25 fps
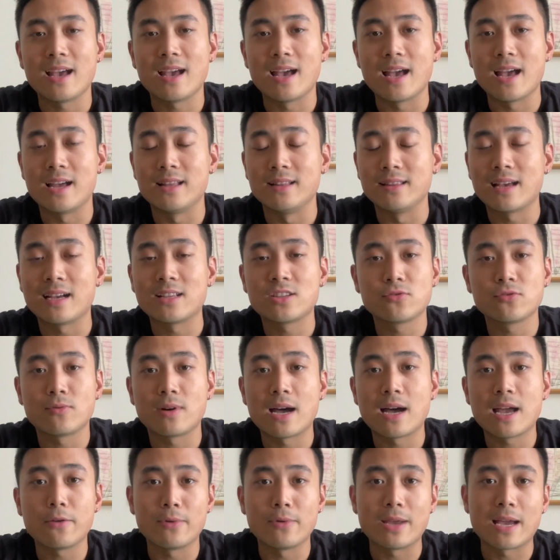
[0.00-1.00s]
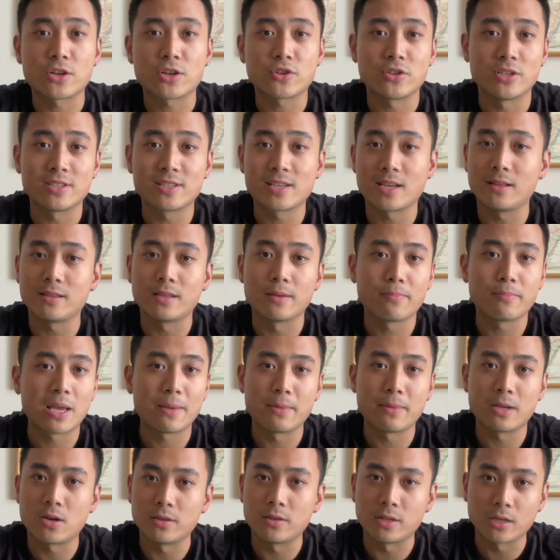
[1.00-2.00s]
and that's why we actually settle the
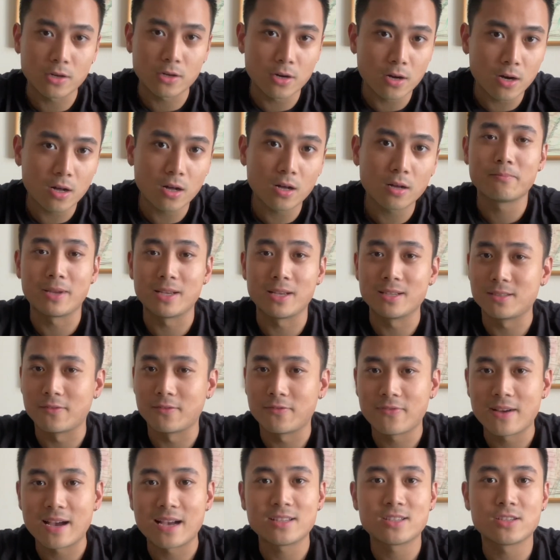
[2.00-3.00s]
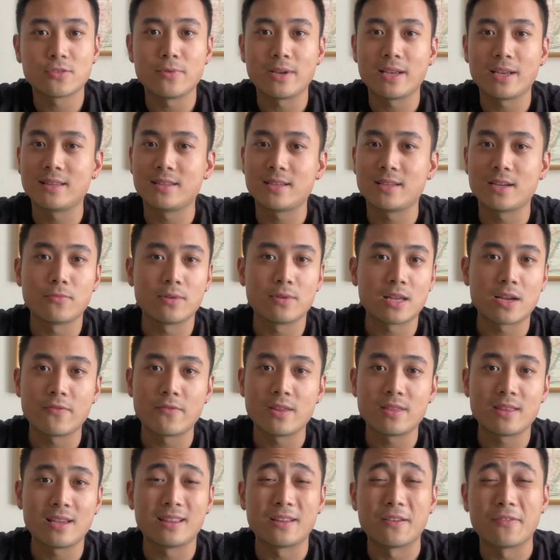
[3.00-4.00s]
payment on the call because the faster we get done with
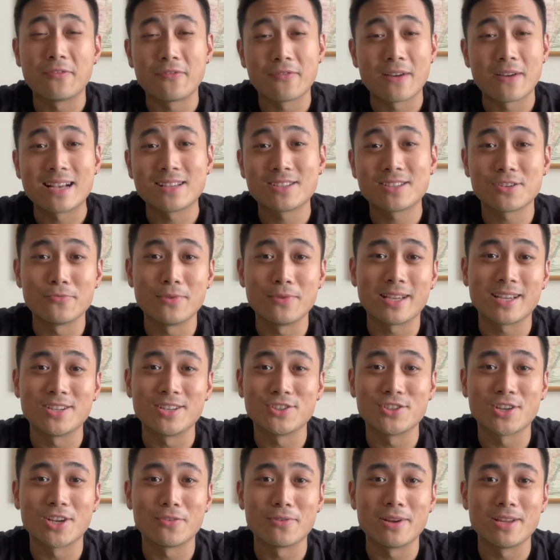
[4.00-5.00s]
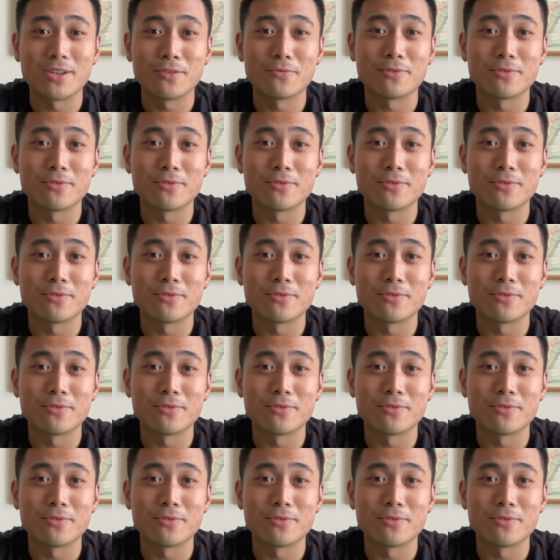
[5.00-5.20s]
everything, the faster we can generate your